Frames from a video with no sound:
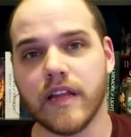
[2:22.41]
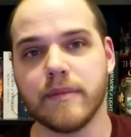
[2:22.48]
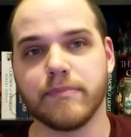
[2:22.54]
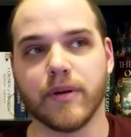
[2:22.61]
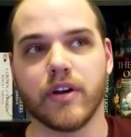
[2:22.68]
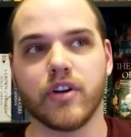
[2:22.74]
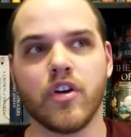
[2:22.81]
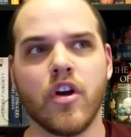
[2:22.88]

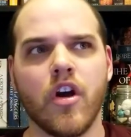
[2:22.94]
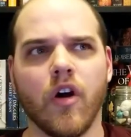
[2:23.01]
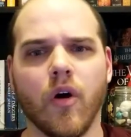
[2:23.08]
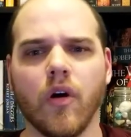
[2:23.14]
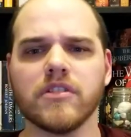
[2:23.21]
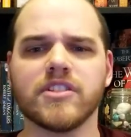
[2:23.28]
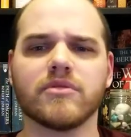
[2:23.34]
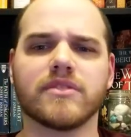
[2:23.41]
but
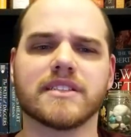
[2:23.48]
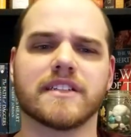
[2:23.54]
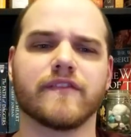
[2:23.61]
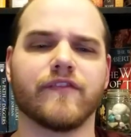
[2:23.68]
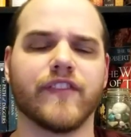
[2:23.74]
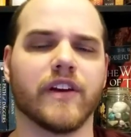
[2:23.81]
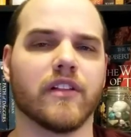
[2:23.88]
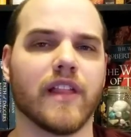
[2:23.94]
also doesn't
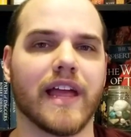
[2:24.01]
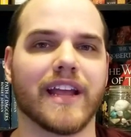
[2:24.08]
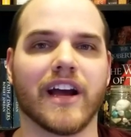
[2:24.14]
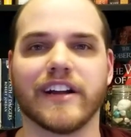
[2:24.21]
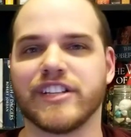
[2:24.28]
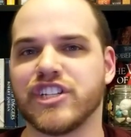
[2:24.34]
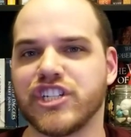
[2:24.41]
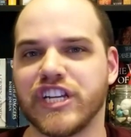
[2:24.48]
feel like a
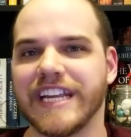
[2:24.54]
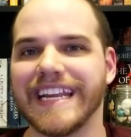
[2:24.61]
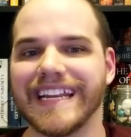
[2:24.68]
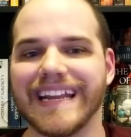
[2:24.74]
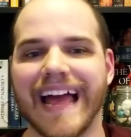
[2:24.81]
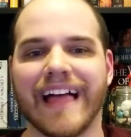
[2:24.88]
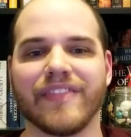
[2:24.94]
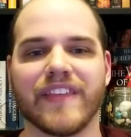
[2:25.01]
cheat
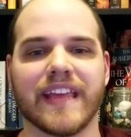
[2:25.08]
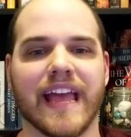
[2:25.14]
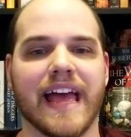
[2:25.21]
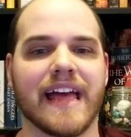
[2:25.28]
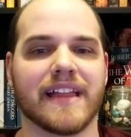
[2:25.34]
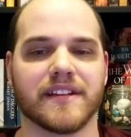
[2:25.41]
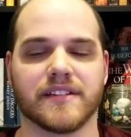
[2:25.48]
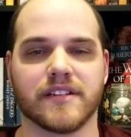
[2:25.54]
at the
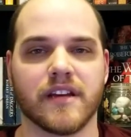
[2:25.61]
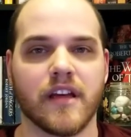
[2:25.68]
end.